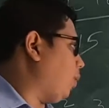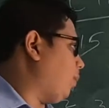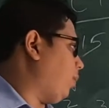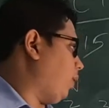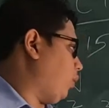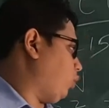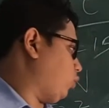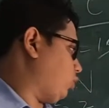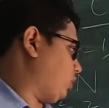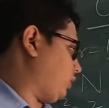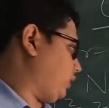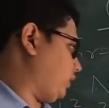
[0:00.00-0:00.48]

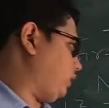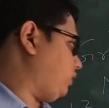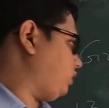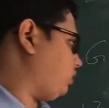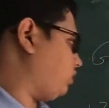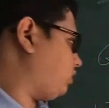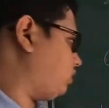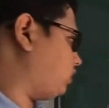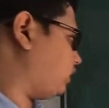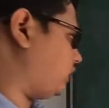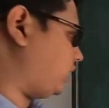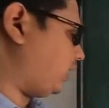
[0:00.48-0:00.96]
about
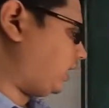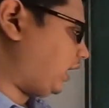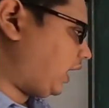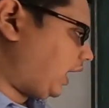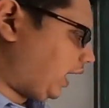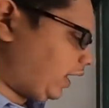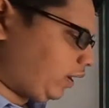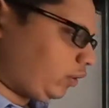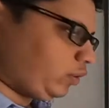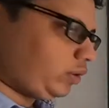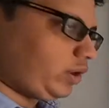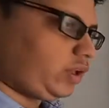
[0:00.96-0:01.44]
this
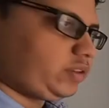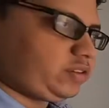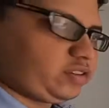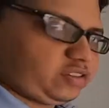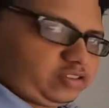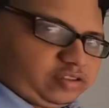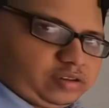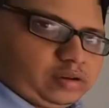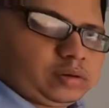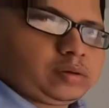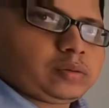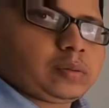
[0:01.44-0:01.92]

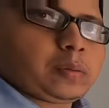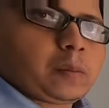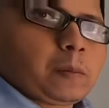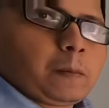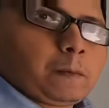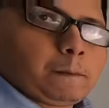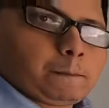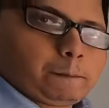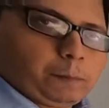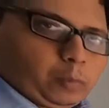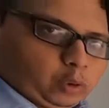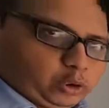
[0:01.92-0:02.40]
ionization
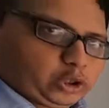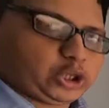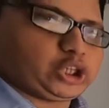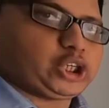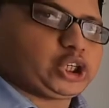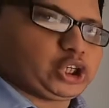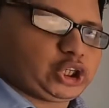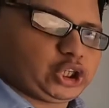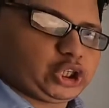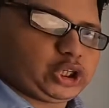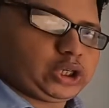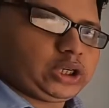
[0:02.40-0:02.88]

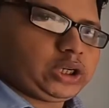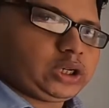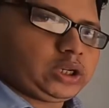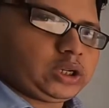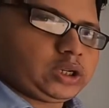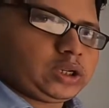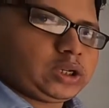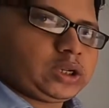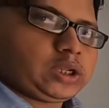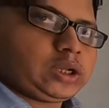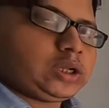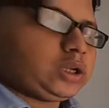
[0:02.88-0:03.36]
potential
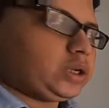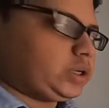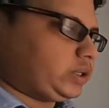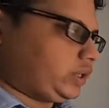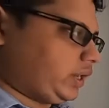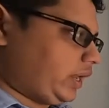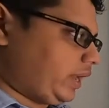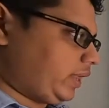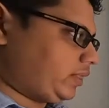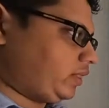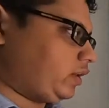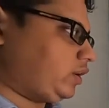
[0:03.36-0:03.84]

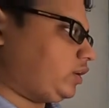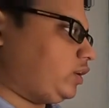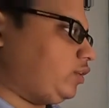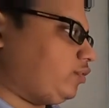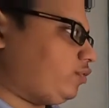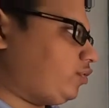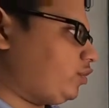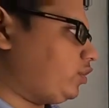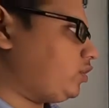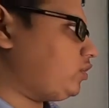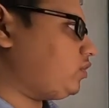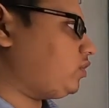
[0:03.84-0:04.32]
and the
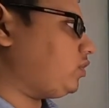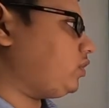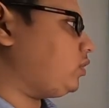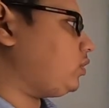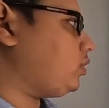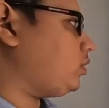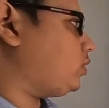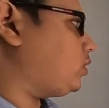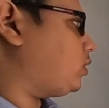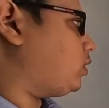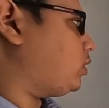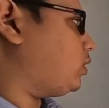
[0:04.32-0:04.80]
difference
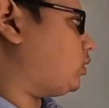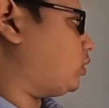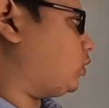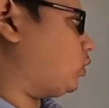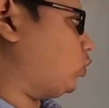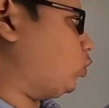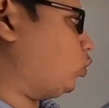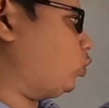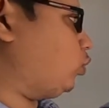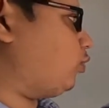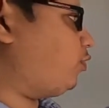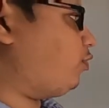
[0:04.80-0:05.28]
in
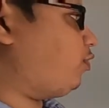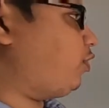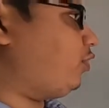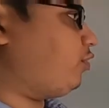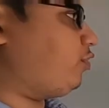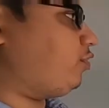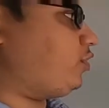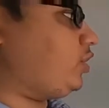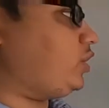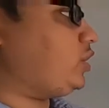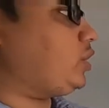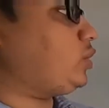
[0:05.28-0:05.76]
group
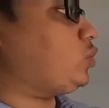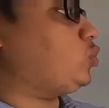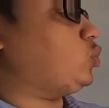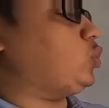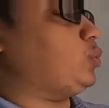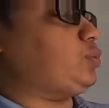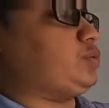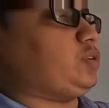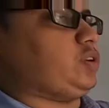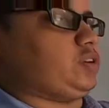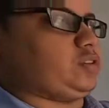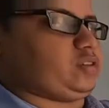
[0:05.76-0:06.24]
15 and
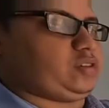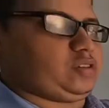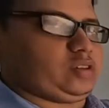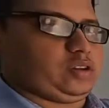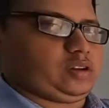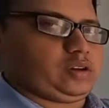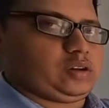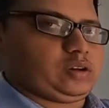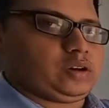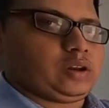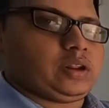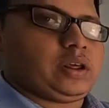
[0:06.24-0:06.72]
group
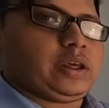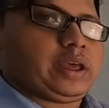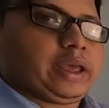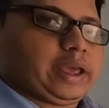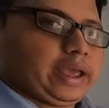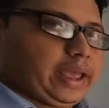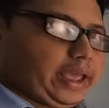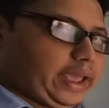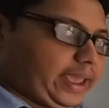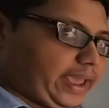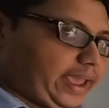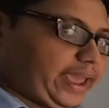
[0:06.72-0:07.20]
16.
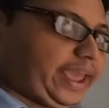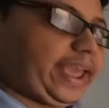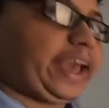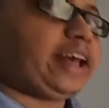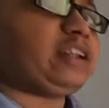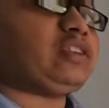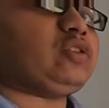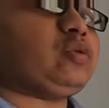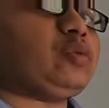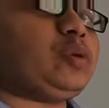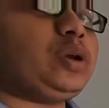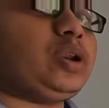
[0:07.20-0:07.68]

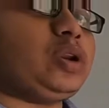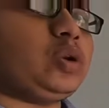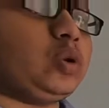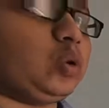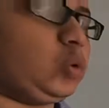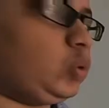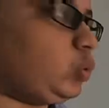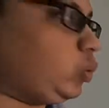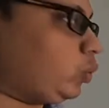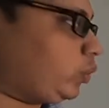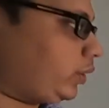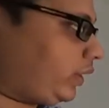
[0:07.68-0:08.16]
As we
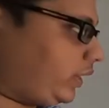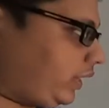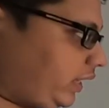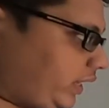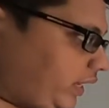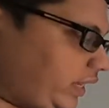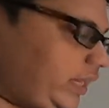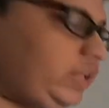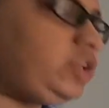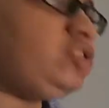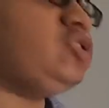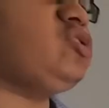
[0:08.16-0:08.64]
know,
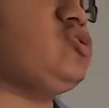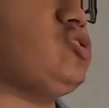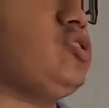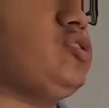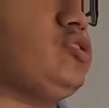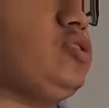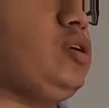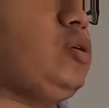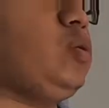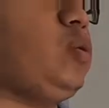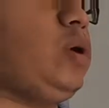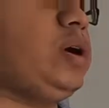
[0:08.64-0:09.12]
in
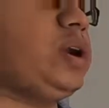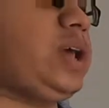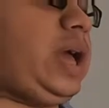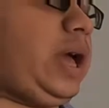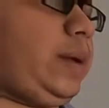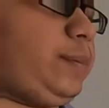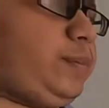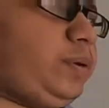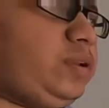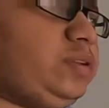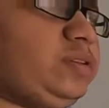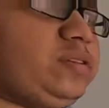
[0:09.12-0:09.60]
general
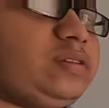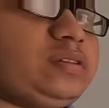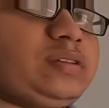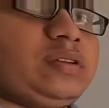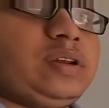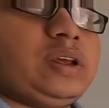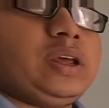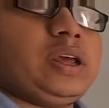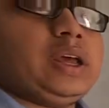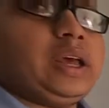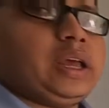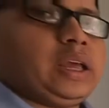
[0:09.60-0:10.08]

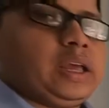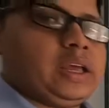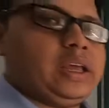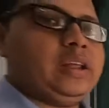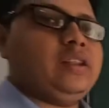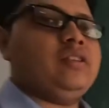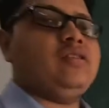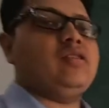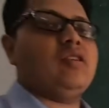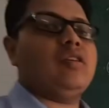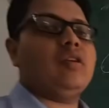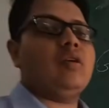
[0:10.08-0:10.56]

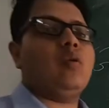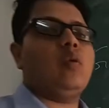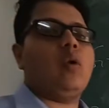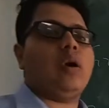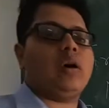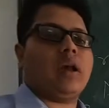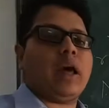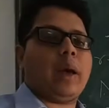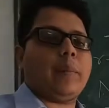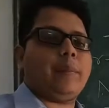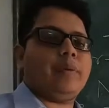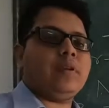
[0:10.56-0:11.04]

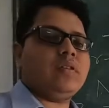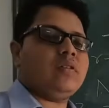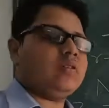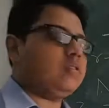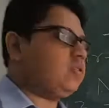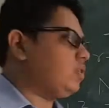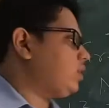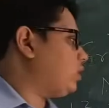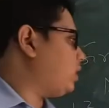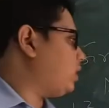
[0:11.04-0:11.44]
what happens?